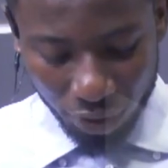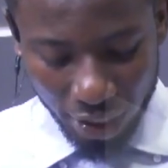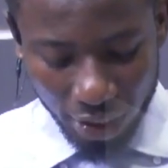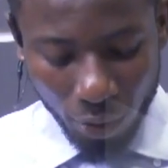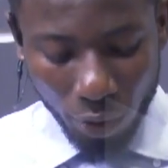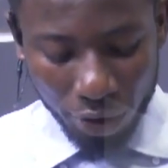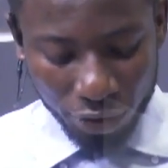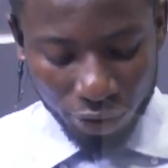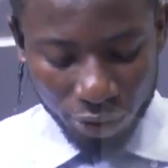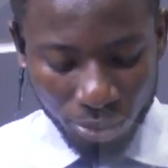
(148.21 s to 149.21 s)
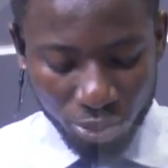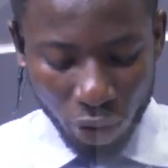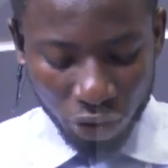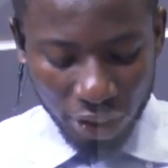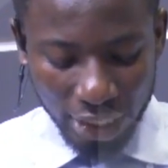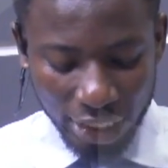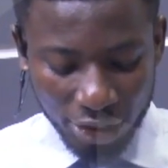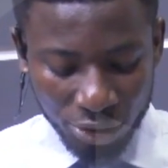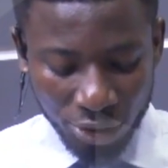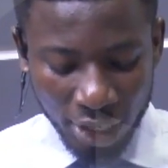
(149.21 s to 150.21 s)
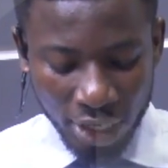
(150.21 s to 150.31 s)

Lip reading: that I want us to brush a little